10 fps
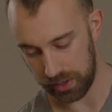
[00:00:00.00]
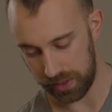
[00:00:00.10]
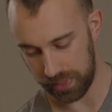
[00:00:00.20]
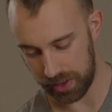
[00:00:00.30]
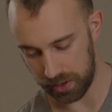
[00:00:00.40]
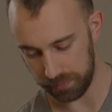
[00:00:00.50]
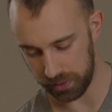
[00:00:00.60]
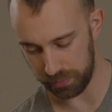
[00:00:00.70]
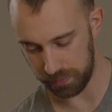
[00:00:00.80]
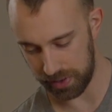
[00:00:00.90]
and then I'm
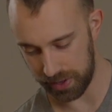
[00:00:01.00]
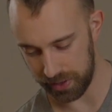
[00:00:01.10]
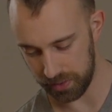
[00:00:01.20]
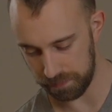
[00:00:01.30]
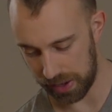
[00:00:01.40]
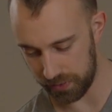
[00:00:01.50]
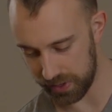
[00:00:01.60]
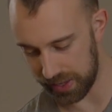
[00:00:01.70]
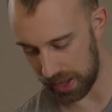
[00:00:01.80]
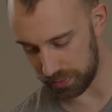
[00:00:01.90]
gonna put my battery
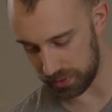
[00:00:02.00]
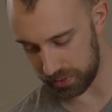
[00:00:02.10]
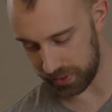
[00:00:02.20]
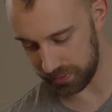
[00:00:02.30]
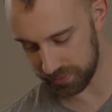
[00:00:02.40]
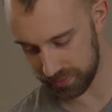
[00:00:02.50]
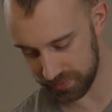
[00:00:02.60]
cap on.